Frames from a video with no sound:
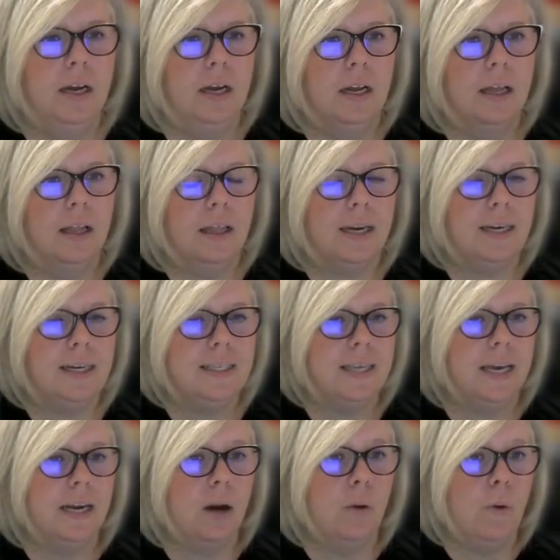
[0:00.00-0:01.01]
Like I
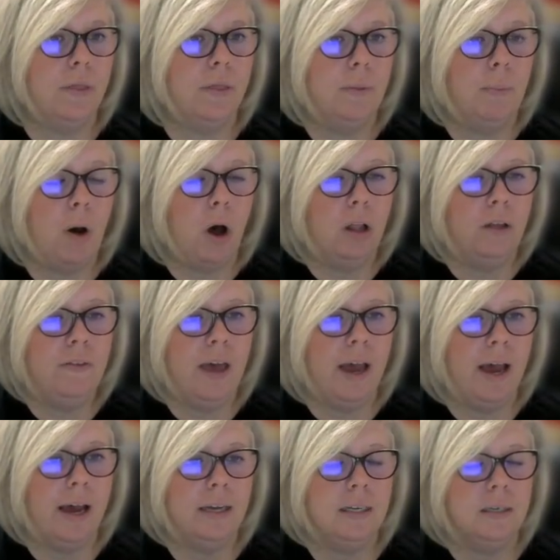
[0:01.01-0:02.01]
said, I want the ball of the
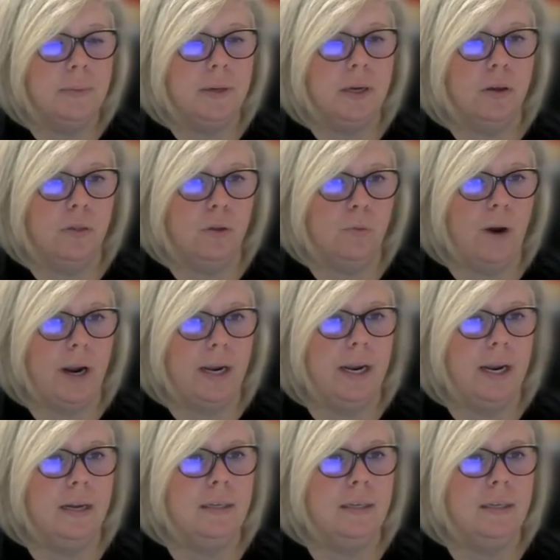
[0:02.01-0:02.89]
hat to be on the right hand